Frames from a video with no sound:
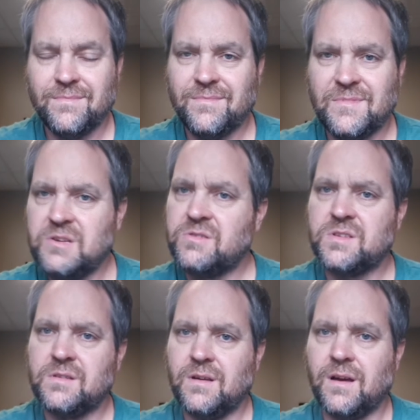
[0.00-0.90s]

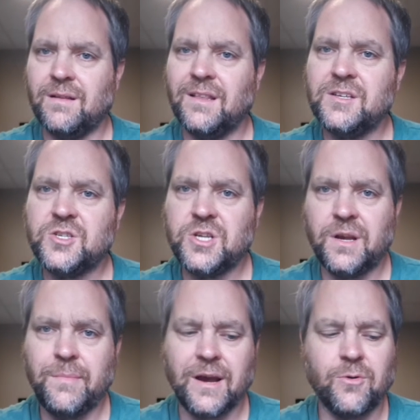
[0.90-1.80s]
There's a
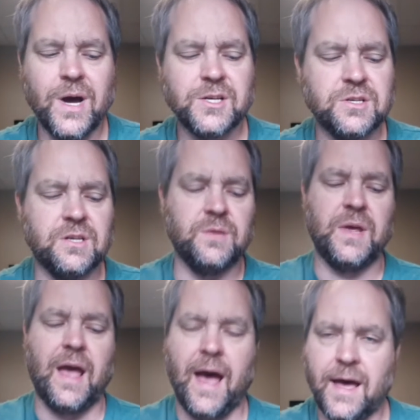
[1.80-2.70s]
legitimate question to
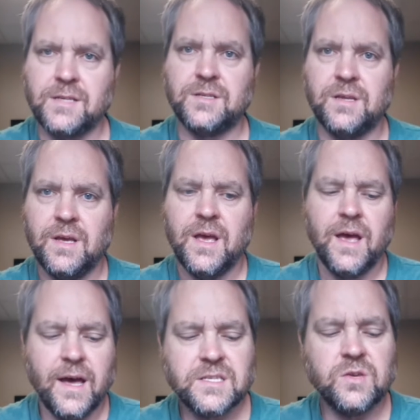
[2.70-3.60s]
be asked
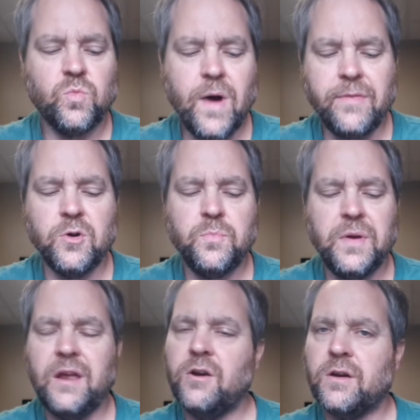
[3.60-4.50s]
as to whether
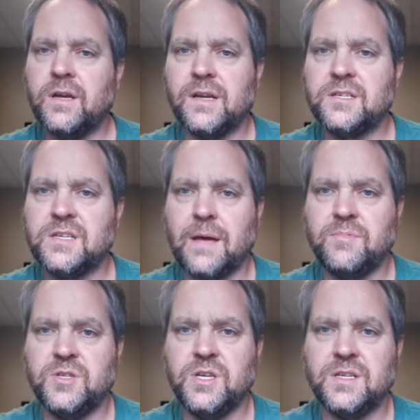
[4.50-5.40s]
Peter could
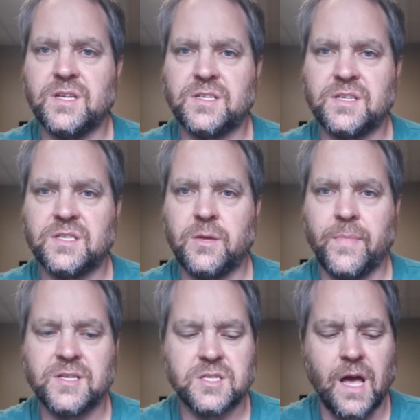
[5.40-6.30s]
accept Jesus as the
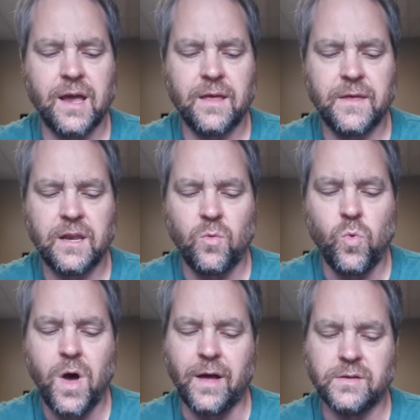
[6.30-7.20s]
Messiah that he
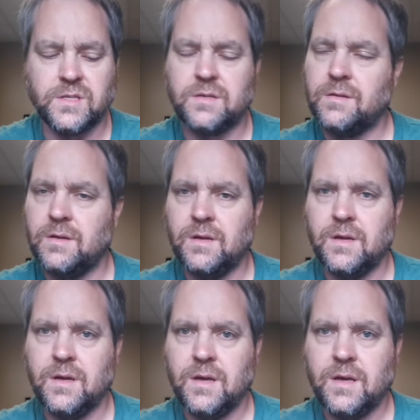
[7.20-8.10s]
was
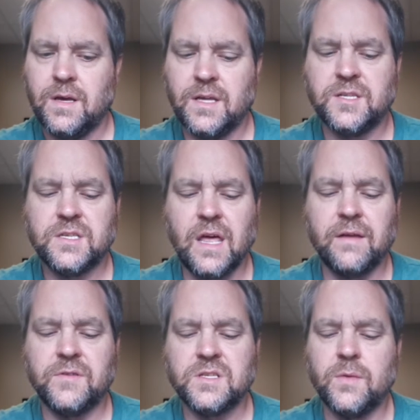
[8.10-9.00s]
instead
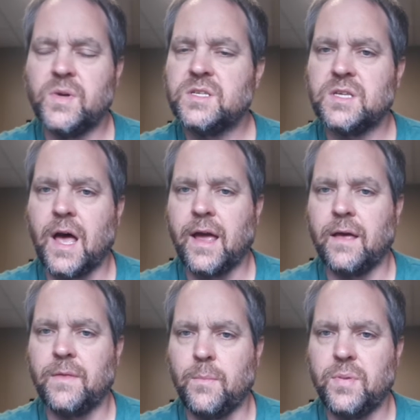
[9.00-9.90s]
of as the Messiah
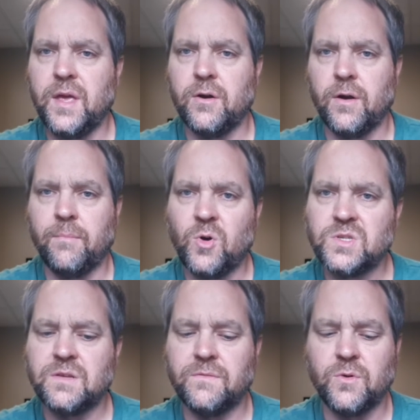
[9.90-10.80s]
that Peter and
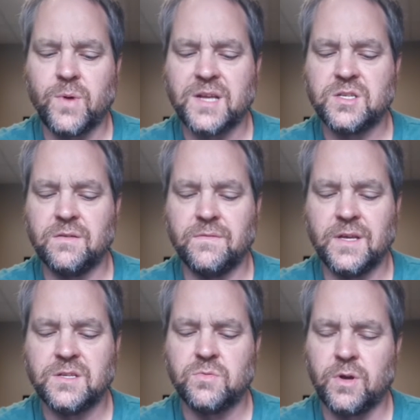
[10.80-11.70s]
most of the rest of
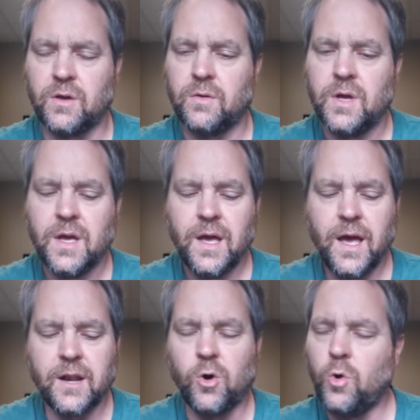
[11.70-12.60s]
Israel
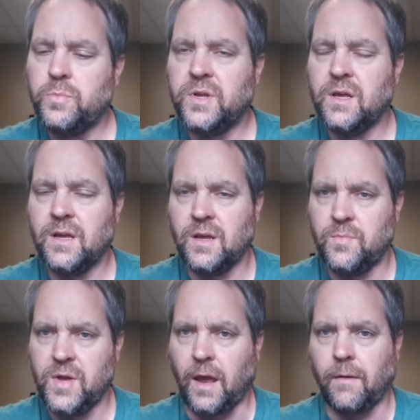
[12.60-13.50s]
had hoped he'd
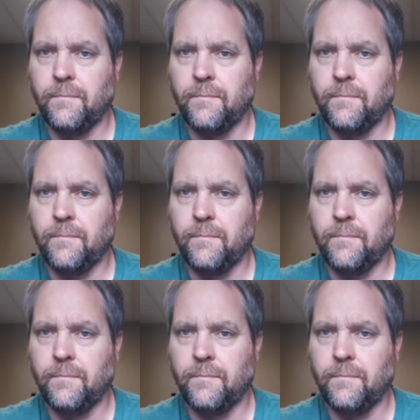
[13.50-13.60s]
be.